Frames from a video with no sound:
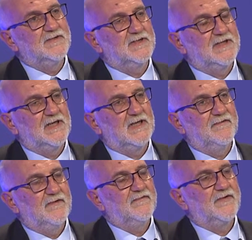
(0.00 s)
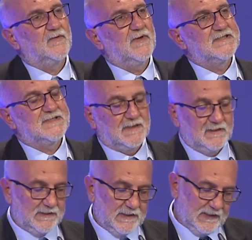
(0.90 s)
be associated with
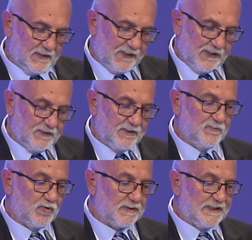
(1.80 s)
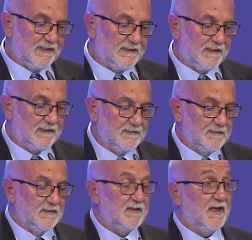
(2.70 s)
variation
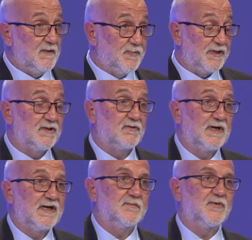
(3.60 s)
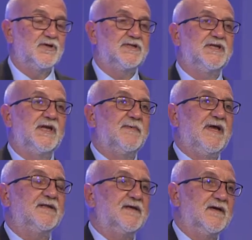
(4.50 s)
in the mortality rate,
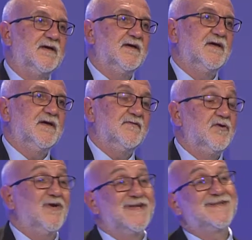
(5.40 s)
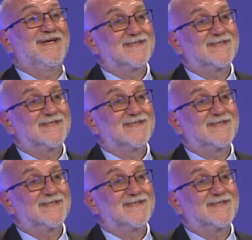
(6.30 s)
especially in